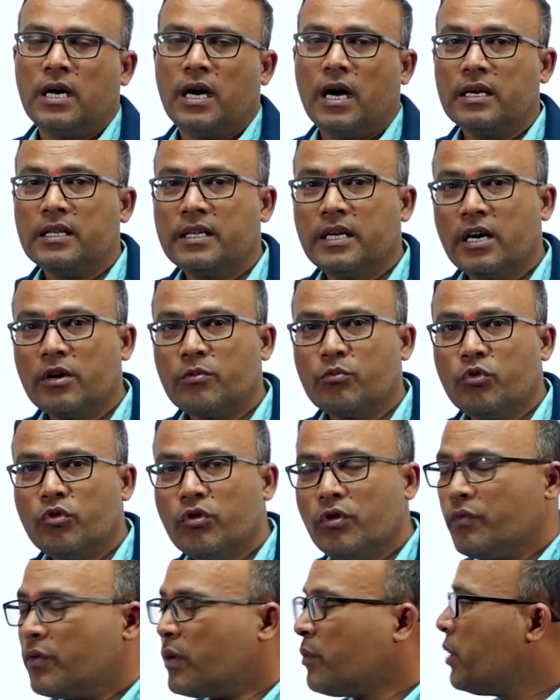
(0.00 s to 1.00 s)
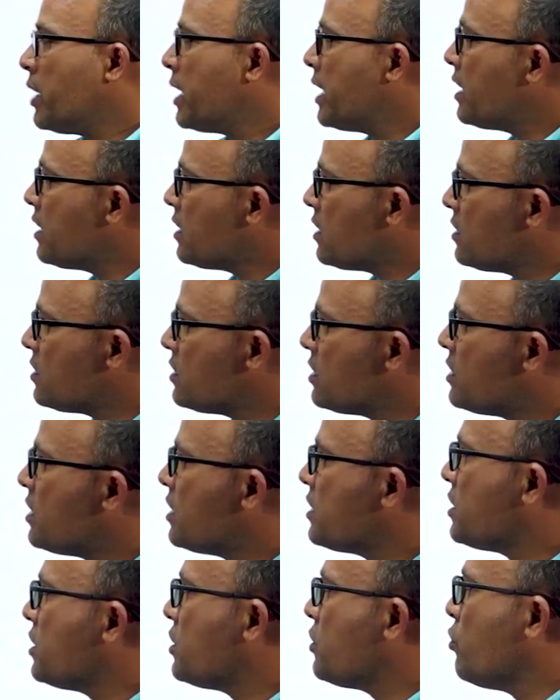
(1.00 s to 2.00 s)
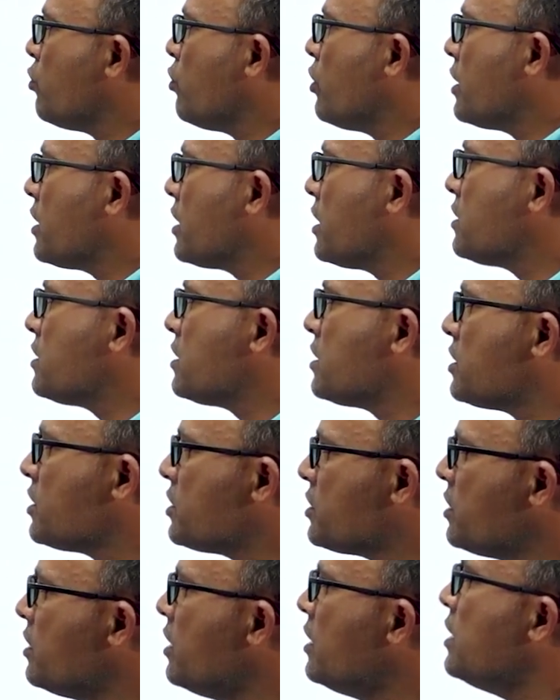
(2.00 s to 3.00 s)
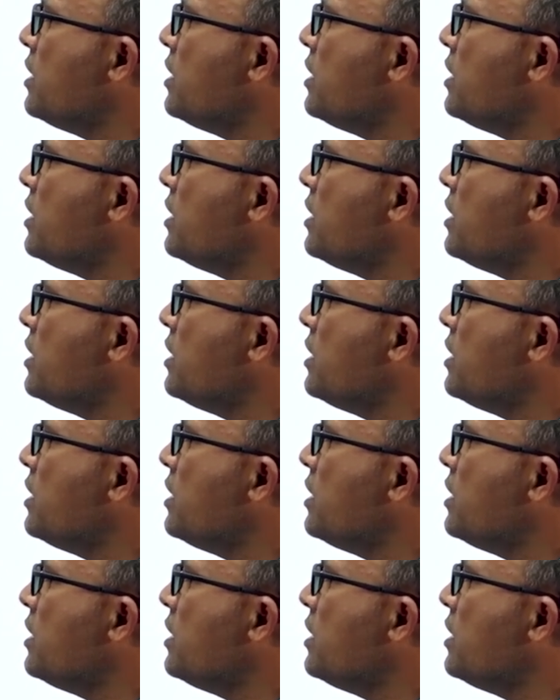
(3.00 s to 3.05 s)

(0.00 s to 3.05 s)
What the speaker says: and they are moving from higher concentration to lower concentration.